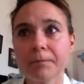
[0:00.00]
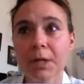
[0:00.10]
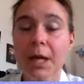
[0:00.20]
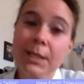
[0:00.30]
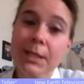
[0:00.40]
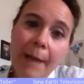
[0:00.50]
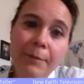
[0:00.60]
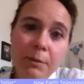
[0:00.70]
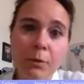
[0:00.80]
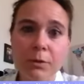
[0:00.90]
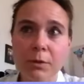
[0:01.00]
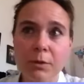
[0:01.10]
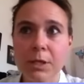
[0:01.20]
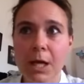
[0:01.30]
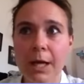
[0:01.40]
I slept most of the
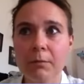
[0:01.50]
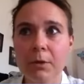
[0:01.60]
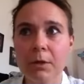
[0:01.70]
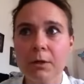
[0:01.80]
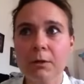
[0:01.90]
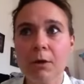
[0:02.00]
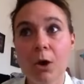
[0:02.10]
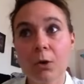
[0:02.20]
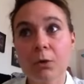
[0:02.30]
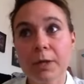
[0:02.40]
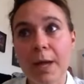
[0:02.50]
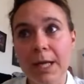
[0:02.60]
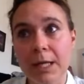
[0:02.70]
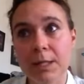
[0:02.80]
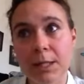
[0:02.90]
time, only
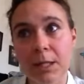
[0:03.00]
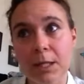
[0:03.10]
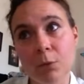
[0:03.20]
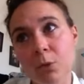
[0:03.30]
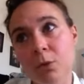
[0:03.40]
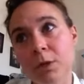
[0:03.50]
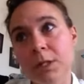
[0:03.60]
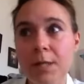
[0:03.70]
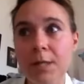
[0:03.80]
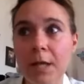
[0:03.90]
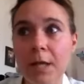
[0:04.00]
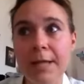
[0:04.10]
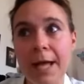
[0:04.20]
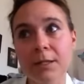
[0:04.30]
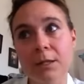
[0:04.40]
waking to see the moon and
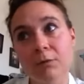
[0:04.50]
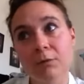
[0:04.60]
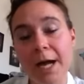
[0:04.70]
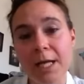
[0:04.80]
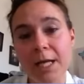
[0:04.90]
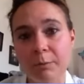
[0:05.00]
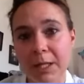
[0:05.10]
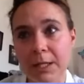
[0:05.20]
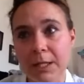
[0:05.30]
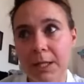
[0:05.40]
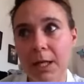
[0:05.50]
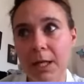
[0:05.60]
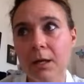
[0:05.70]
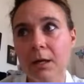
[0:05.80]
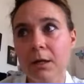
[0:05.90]
sunset and rise
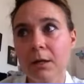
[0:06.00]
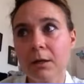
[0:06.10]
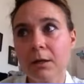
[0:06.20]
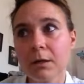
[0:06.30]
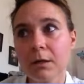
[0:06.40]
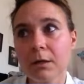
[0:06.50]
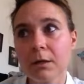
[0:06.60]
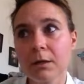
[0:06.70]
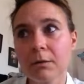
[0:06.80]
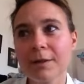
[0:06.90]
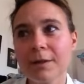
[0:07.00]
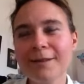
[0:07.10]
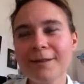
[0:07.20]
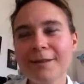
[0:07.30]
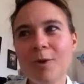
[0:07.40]
repeatedly.
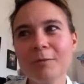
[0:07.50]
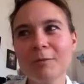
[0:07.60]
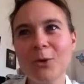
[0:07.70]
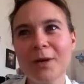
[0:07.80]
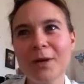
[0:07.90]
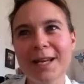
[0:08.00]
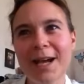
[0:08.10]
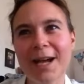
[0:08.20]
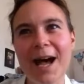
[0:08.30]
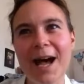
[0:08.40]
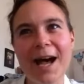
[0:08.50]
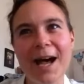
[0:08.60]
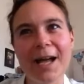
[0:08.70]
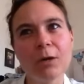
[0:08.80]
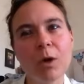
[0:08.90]
Then one morning,
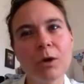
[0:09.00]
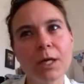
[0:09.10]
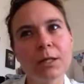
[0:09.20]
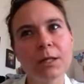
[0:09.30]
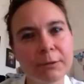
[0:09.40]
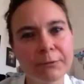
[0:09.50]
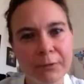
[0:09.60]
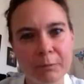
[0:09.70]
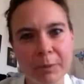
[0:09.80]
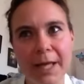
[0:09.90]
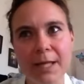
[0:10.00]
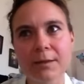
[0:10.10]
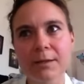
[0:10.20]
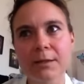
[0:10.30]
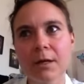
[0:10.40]
I awoke in a different place.